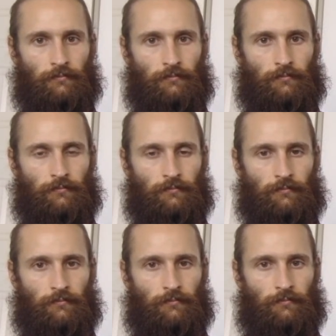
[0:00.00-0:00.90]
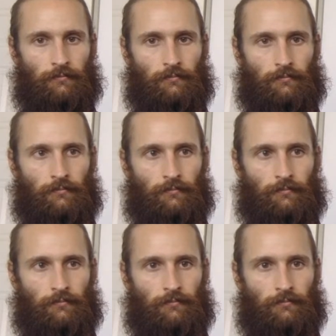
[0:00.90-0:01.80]

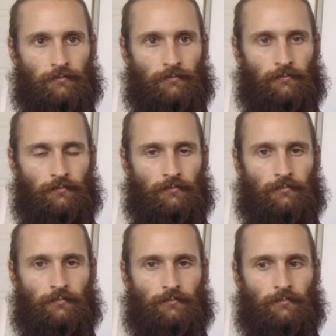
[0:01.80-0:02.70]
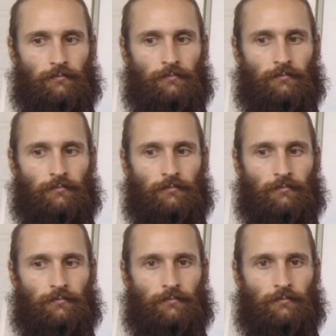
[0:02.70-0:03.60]

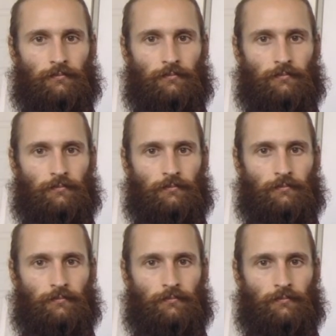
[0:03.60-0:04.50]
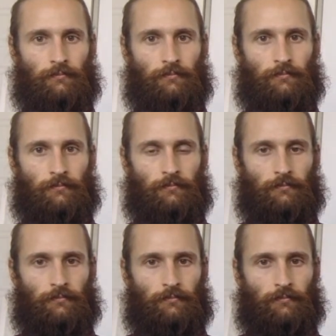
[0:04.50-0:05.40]

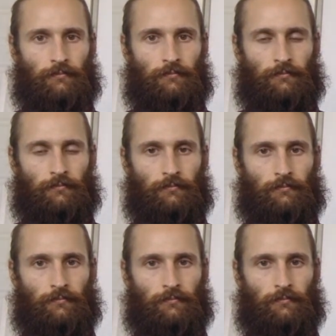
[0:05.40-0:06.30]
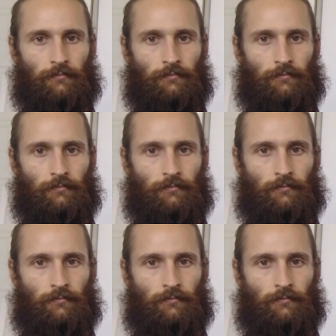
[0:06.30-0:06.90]
This person isn't speaking.